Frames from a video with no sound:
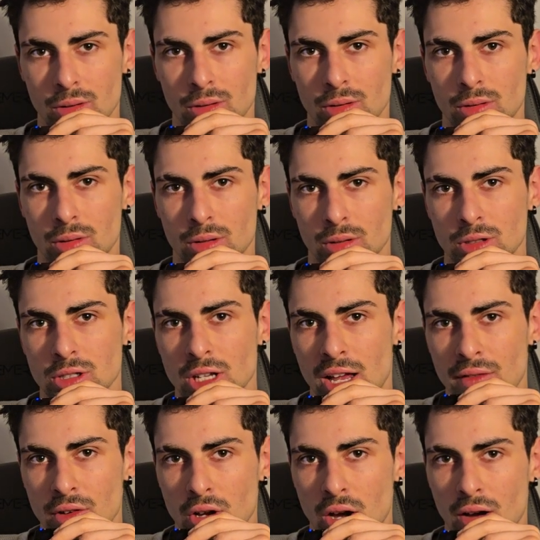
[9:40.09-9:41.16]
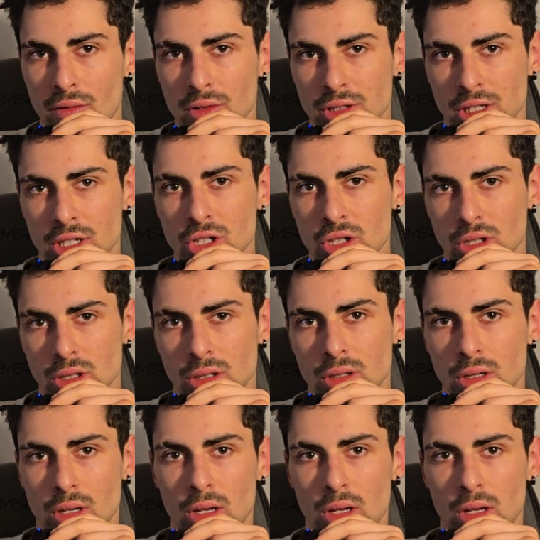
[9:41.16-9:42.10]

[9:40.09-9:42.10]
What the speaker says: and they'll just have a conversation.